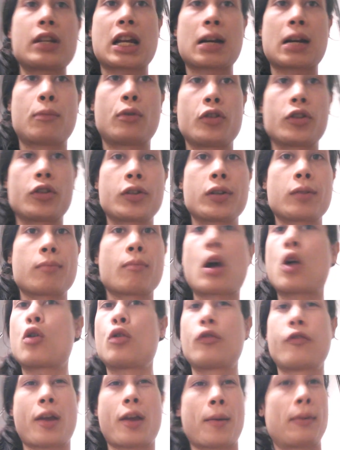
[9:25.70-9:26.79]
animals. My
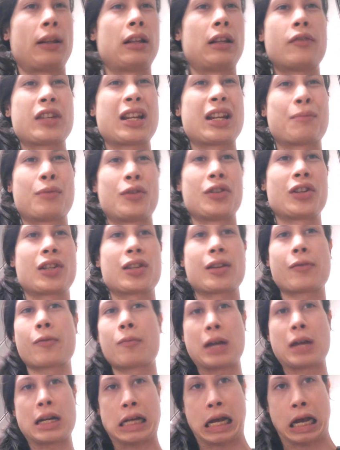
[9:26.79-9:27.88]
whole family loves animals except for
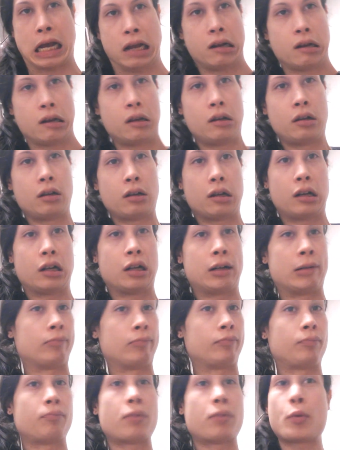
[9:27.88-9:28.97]
my dad,
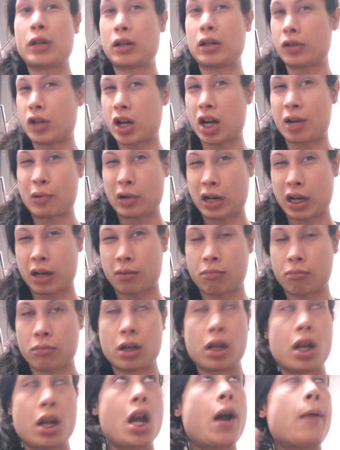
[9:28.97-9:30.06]
but we don't talk about him.
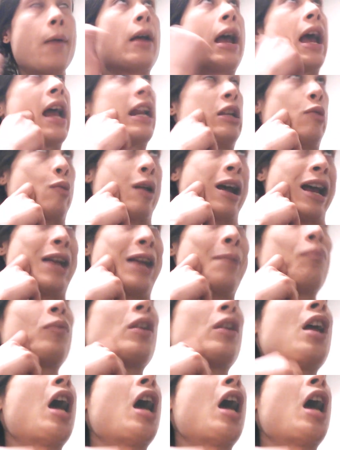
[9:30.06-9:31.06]
Anyway,